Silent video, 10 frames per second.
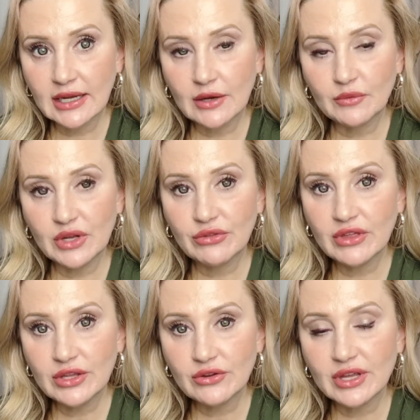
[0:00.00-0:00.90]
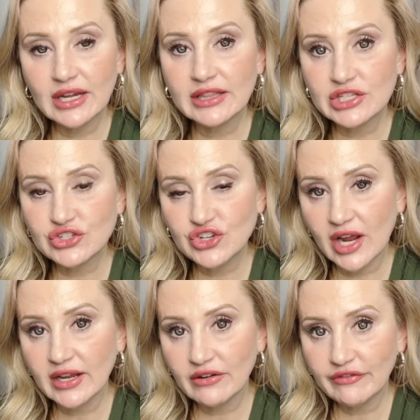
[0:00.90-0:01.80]
And when you think you're getting this
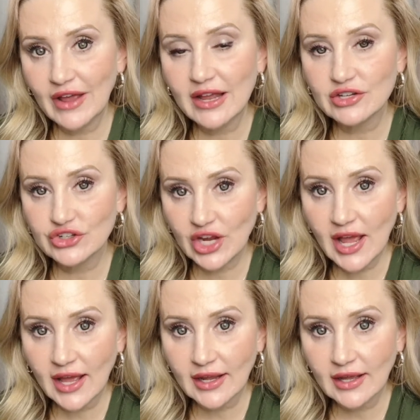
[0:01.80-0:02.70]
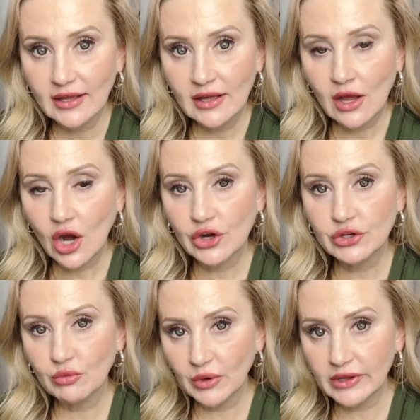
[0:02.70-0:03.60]
giant fat check, Are
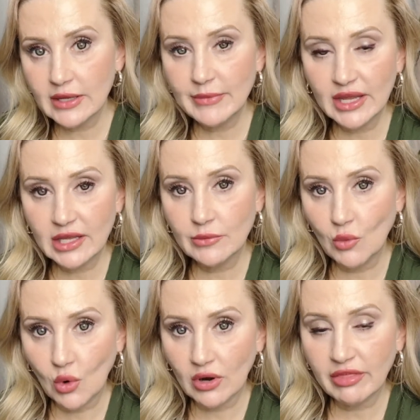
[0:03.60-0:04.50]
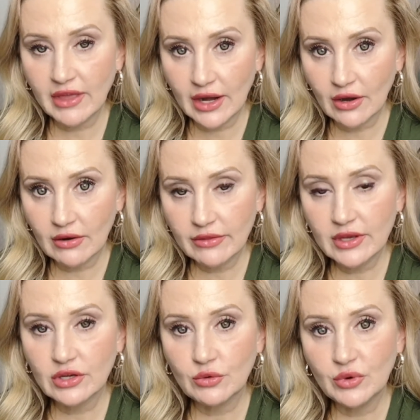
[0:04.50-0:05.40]
you really making more there
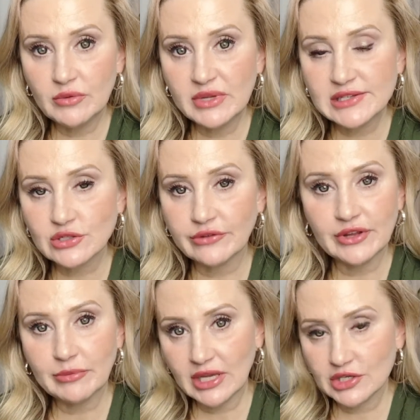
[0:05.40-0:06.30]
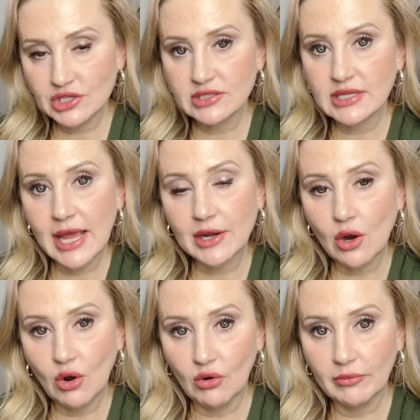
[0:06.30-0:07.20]
than you would be serving patients at
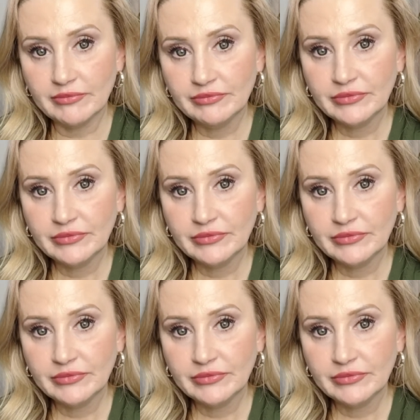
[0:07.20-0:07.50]
home?